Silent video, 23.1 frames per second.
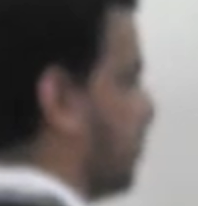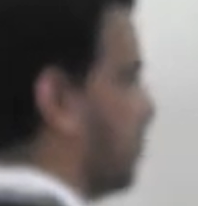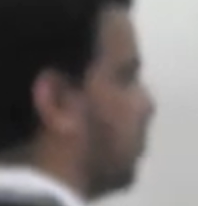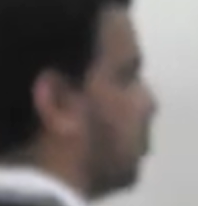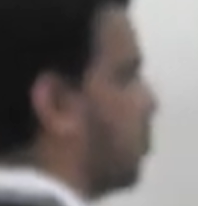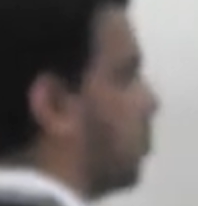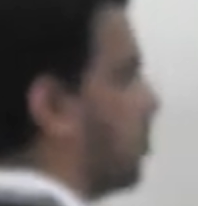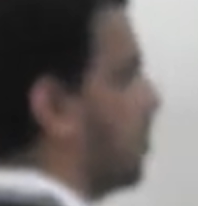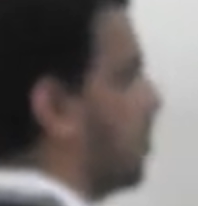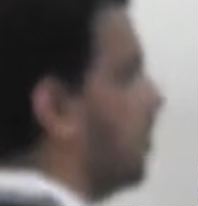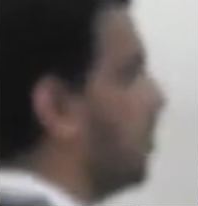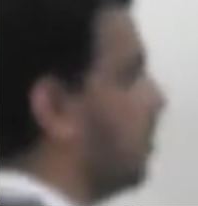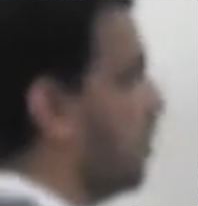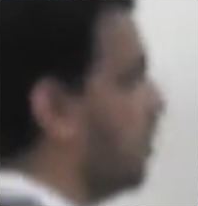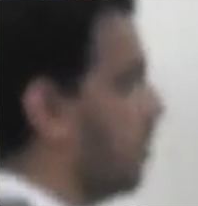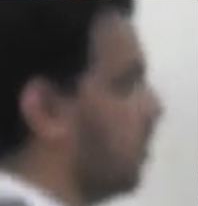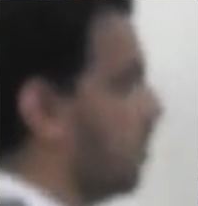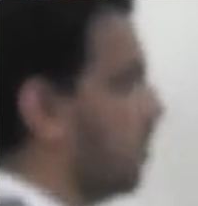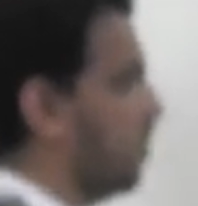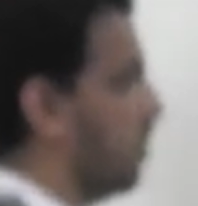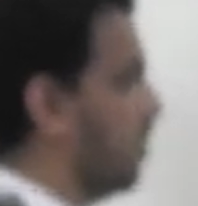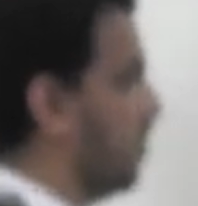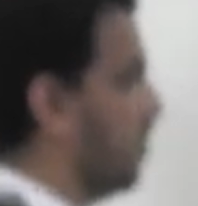Okay,
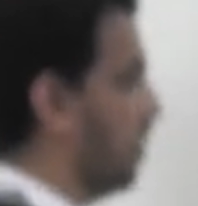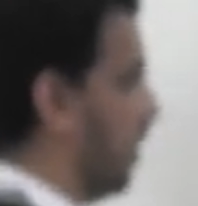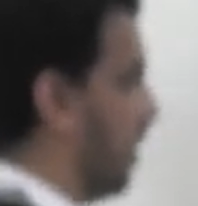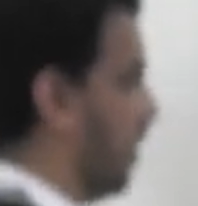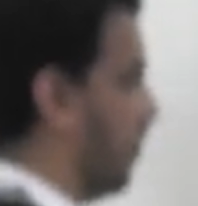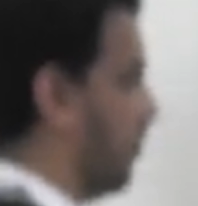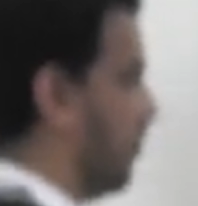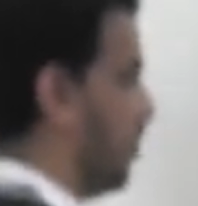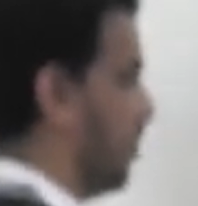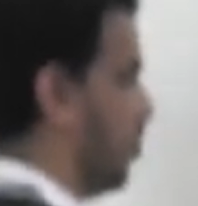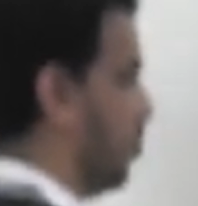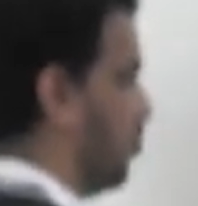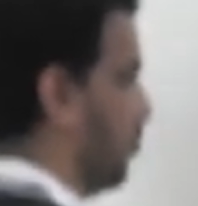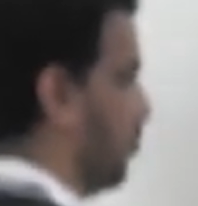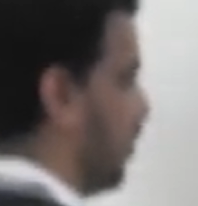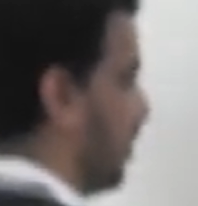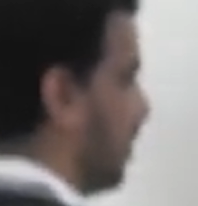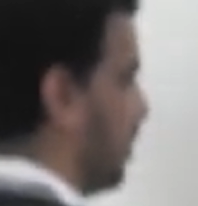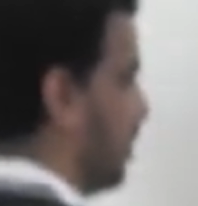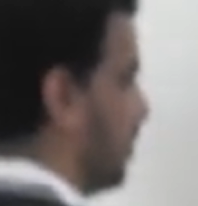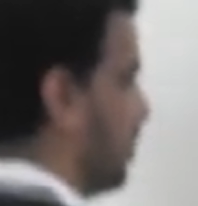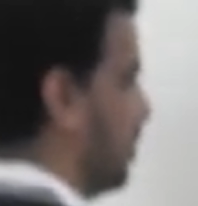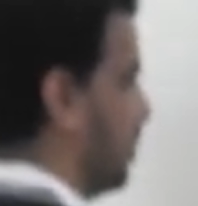and we have to
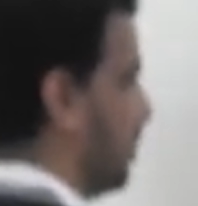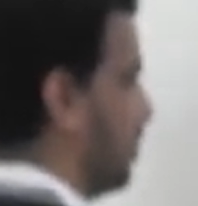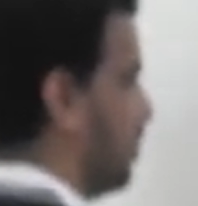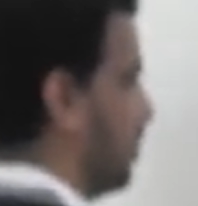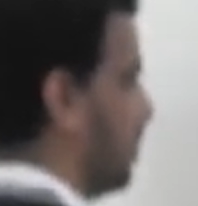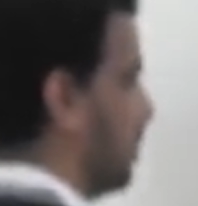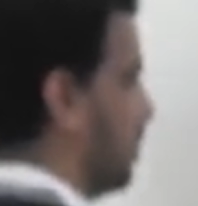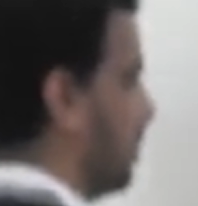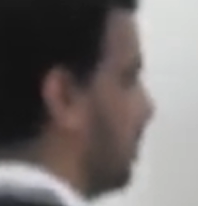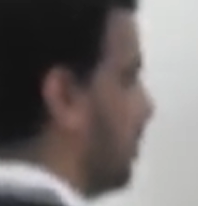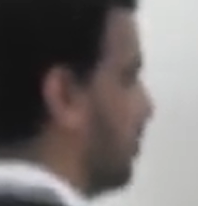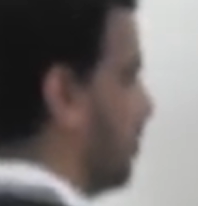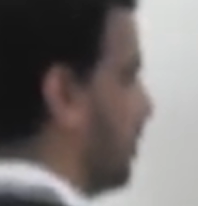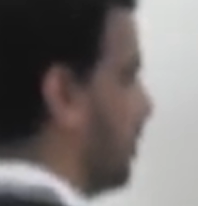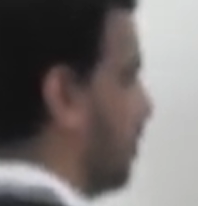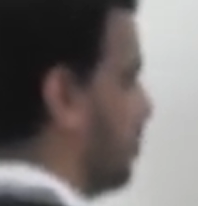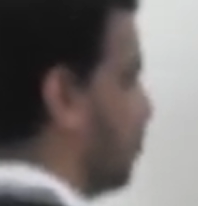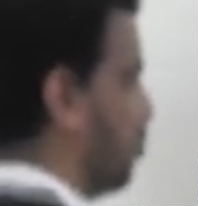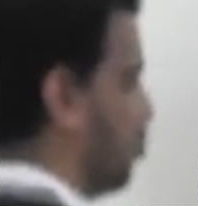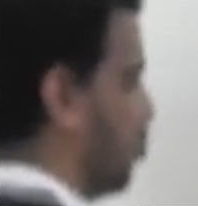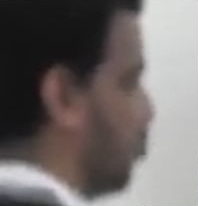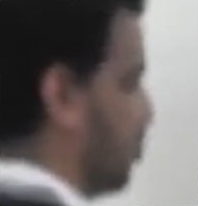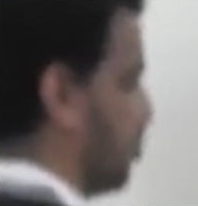find the remaining
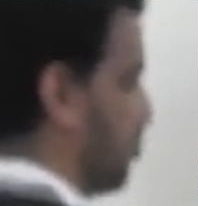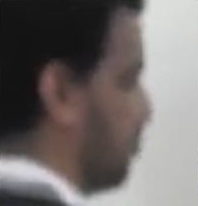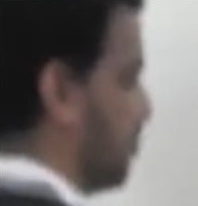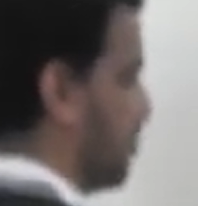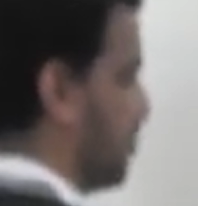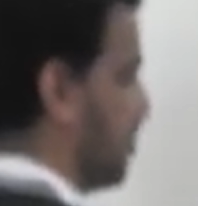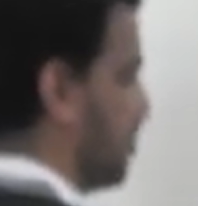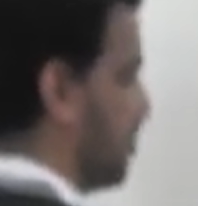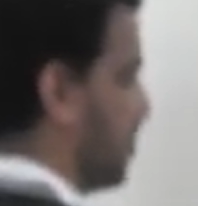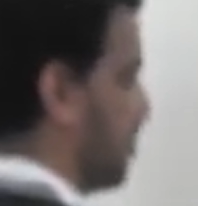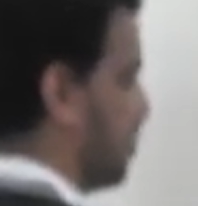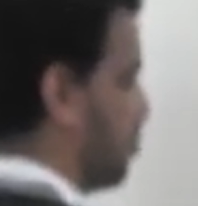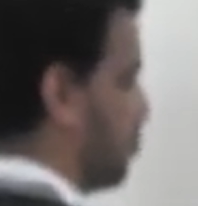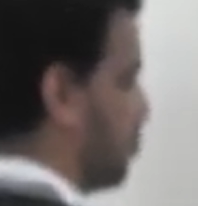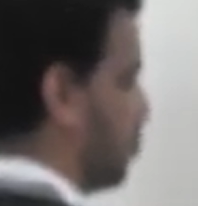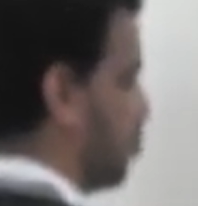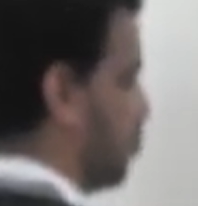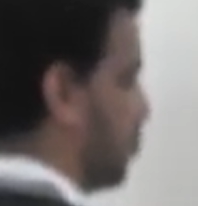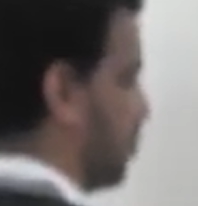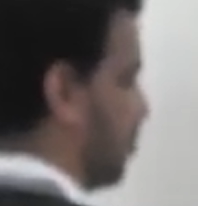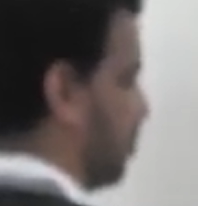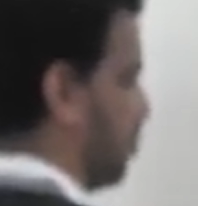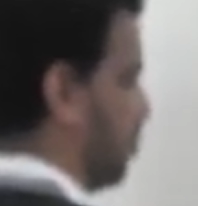portion, means this
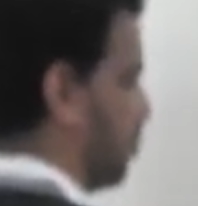portion.